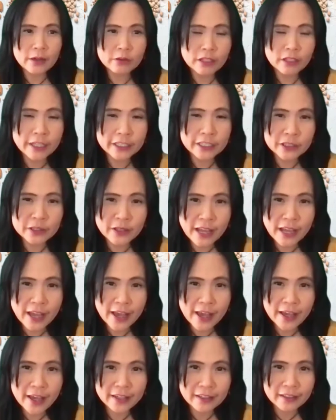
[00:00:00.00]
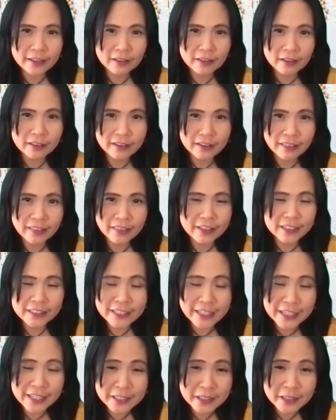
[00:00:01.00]
would like to add,
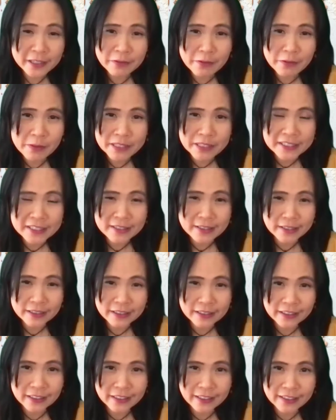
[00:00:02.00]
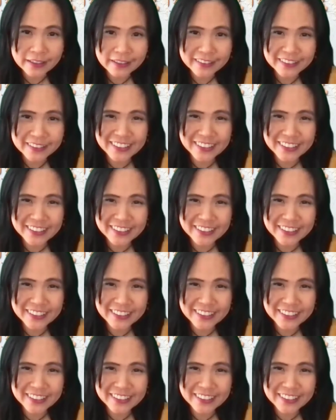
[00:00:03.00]
this hasn't even been studied yet.